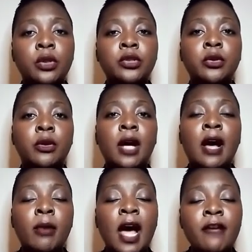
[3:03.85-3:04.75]
So
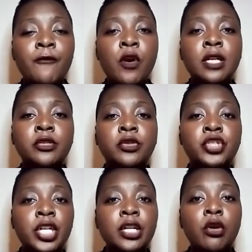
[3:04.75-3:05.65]
I focus on
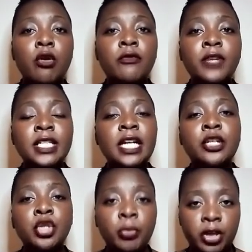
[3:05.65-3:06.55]
gender conflict and
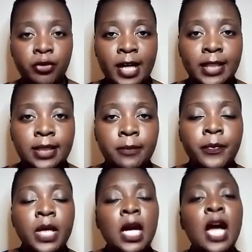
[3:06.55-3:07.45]
human rights.
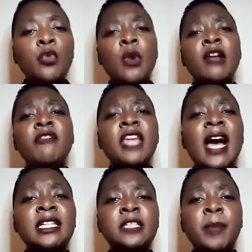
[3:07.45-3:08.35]
And one of the
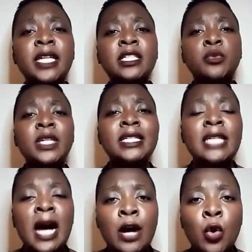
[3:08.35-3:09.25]
aspects we
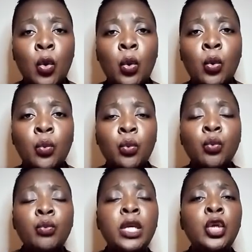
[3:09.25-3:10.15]
tackle,
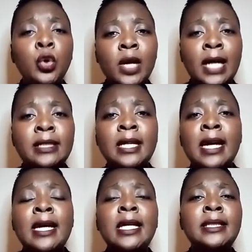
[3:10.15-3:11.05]
we look at,
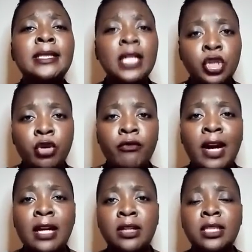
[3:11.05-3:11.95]
is sexual
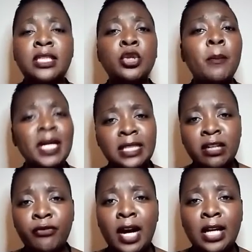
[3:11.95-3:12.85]
violence,
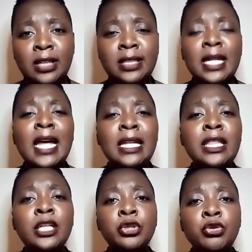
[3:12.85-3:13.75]
domestic violence,
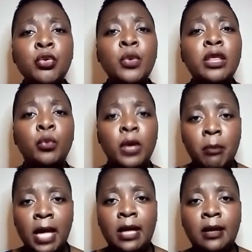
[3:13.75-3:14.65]
anything to do with
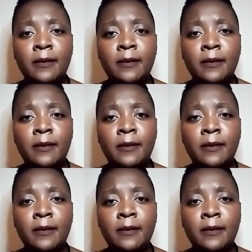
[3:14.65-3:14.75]
women.